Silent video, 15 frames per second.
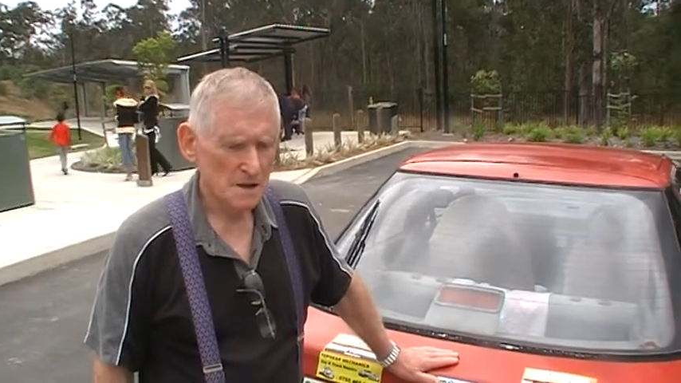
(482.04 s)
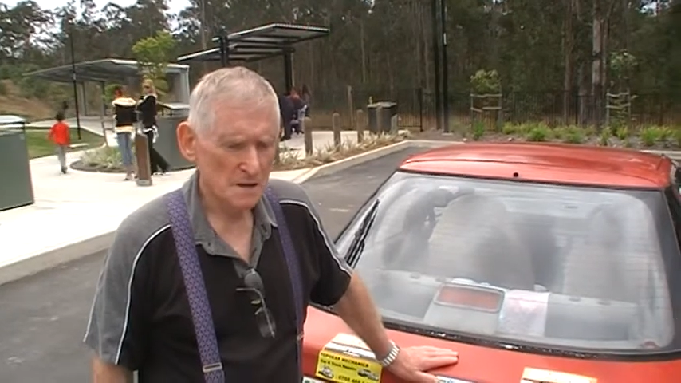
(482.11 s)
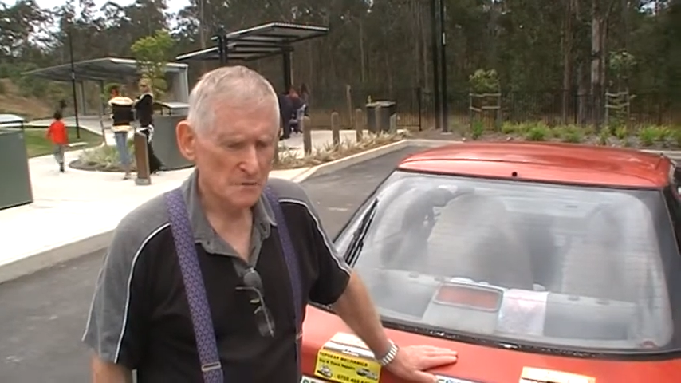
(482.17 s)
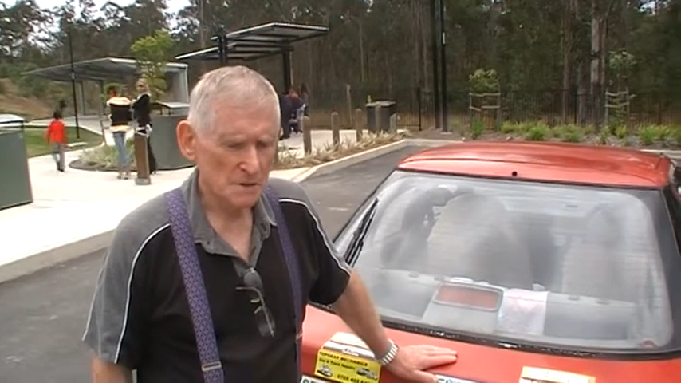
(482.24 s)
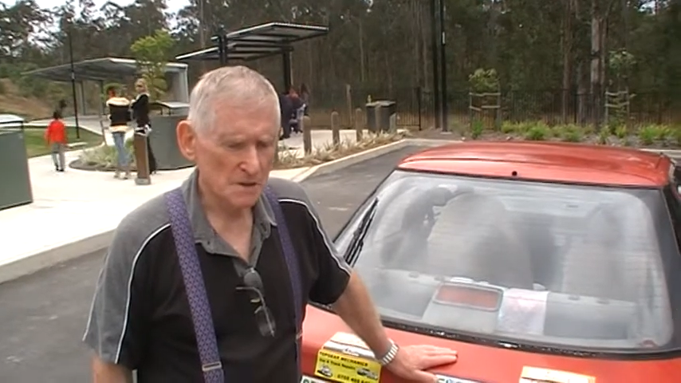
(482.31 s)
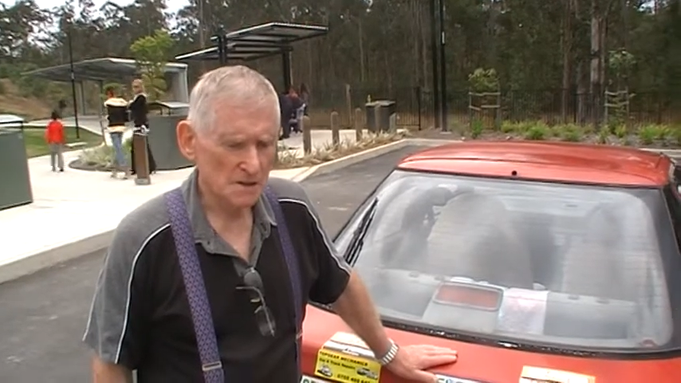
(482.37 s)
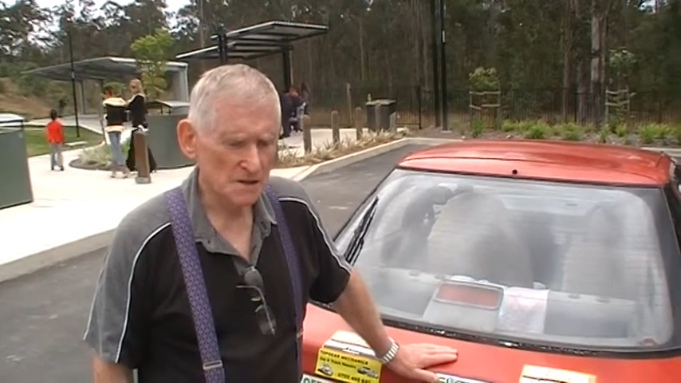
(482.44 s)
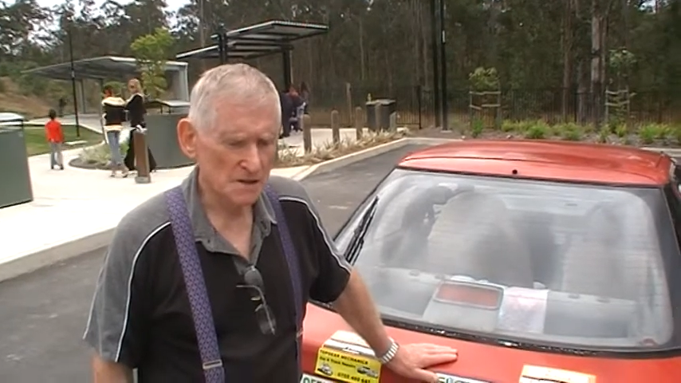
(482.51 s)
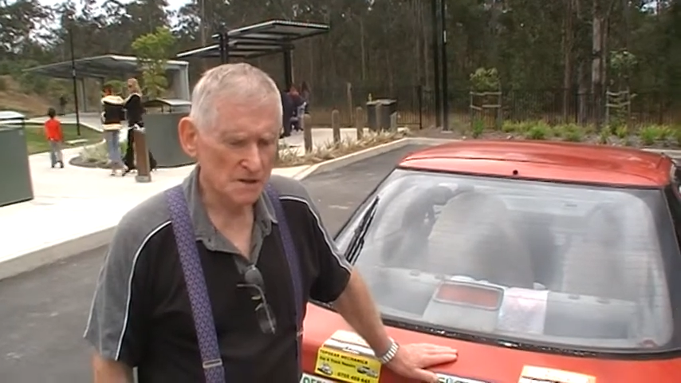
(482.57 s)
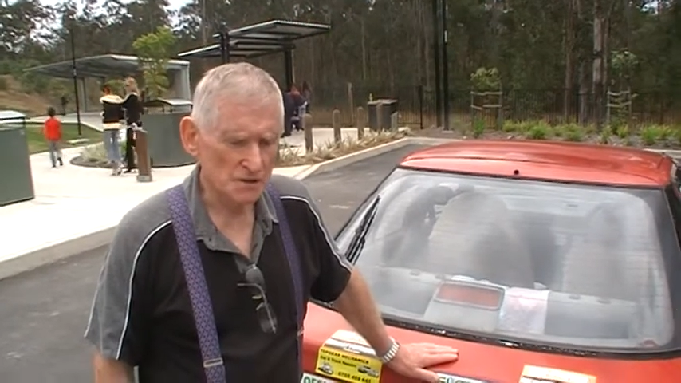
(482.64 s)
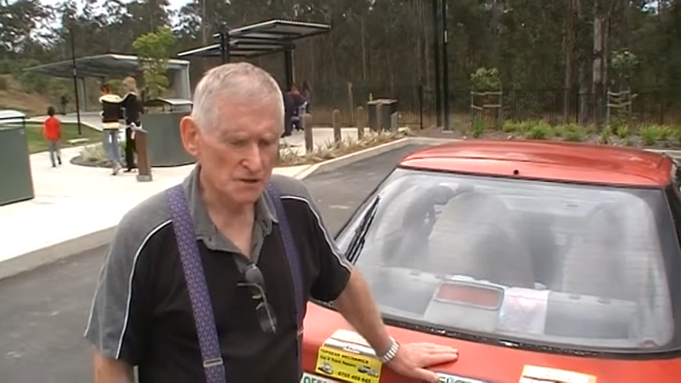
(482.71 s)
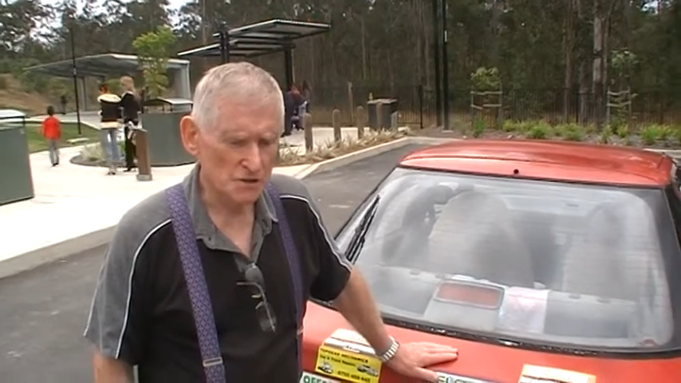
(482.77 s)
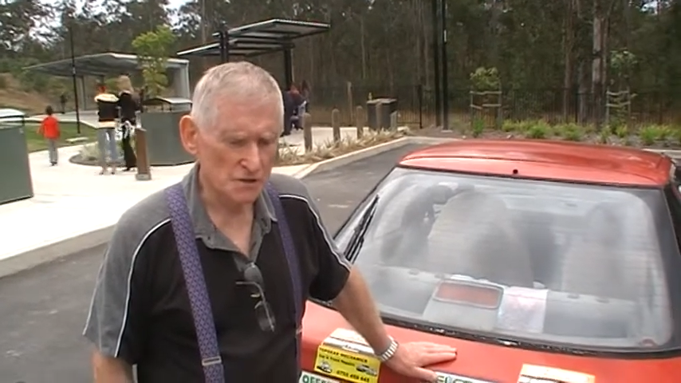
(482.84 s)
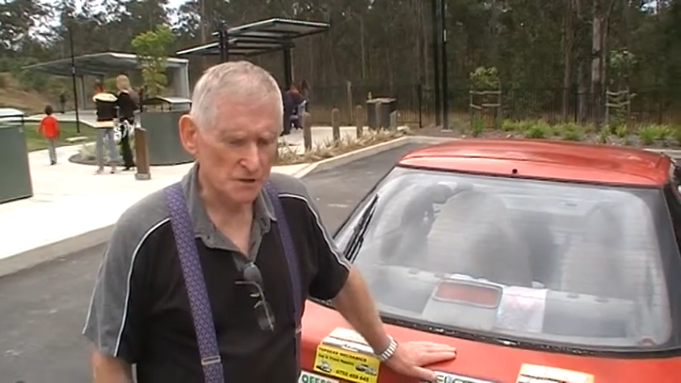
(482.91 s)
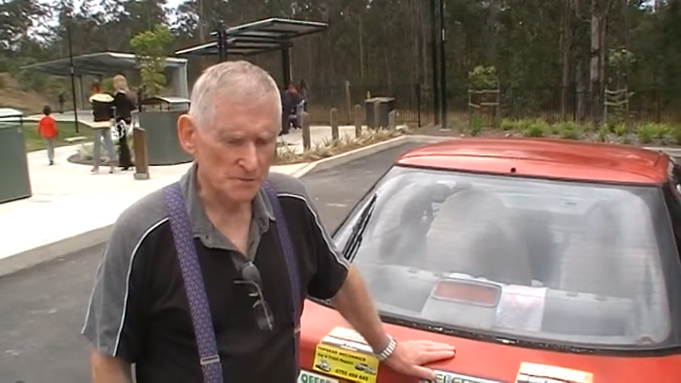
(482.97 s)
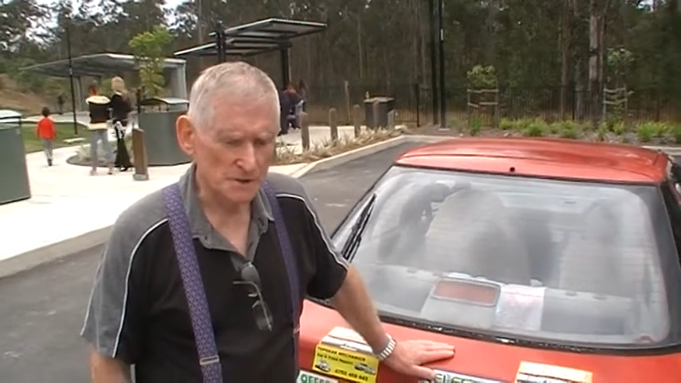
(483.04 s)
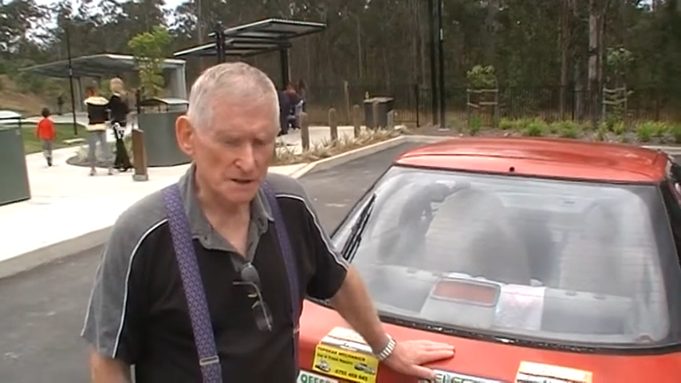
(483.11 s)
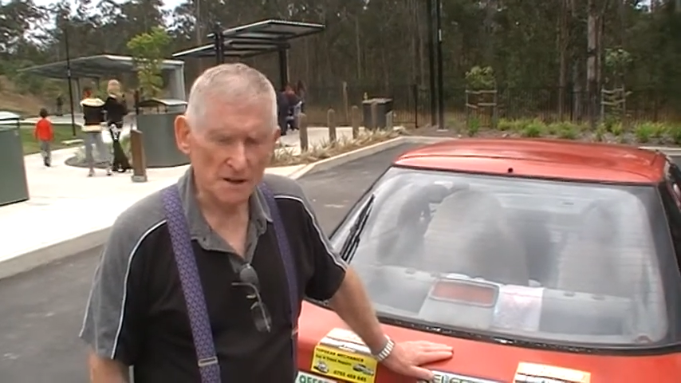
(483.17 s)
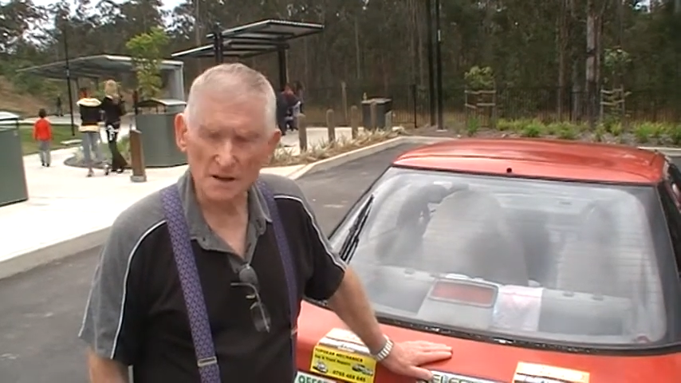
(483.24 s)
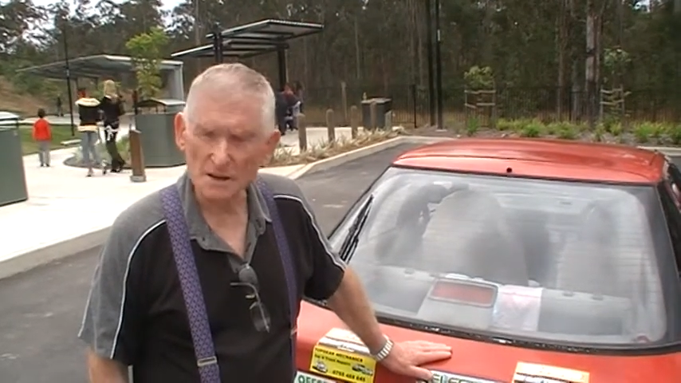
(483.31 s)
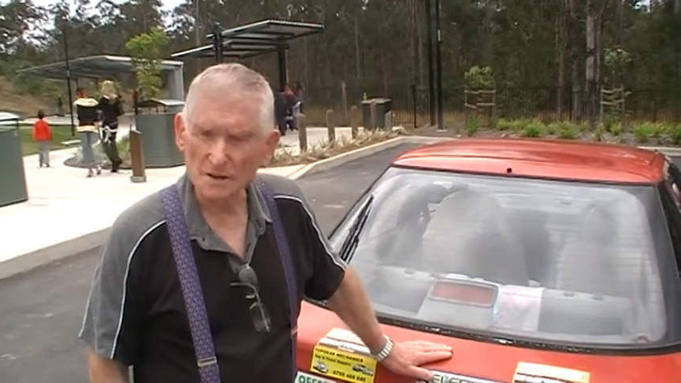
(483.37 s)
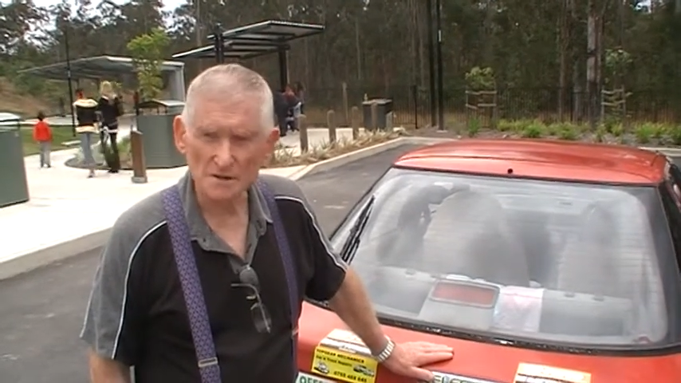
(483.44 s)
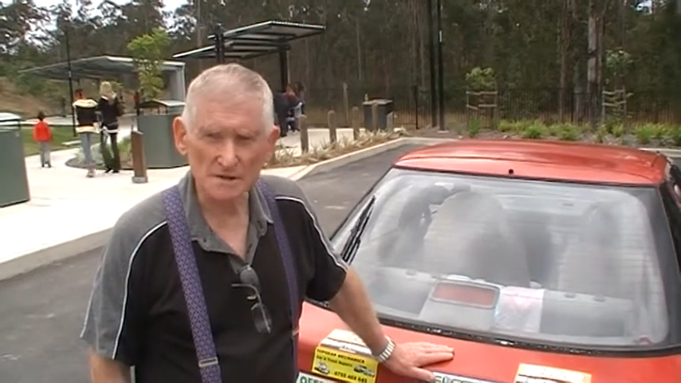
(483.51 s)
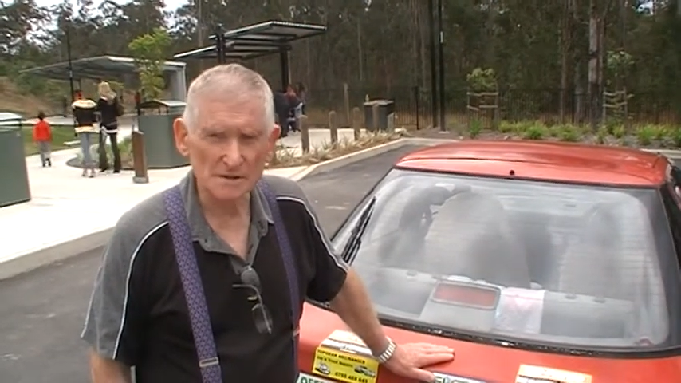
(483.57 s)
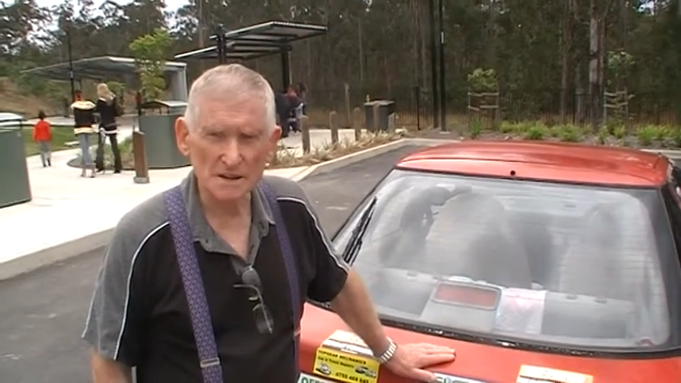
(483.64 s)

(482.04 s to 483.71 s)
but in Europe, they are